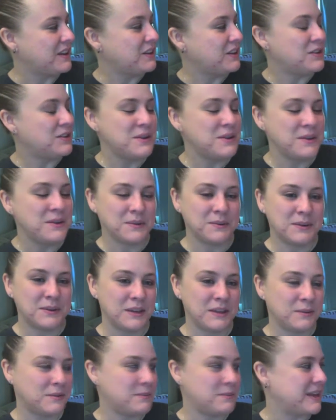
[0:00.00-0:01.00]
knew
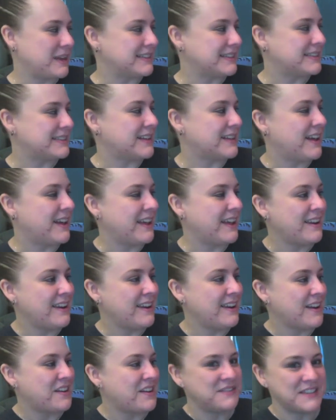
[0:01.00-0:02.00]
he would be a
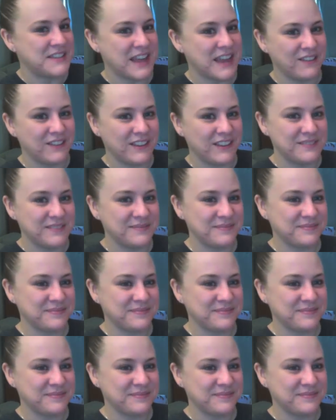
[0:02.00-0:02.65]
son of David.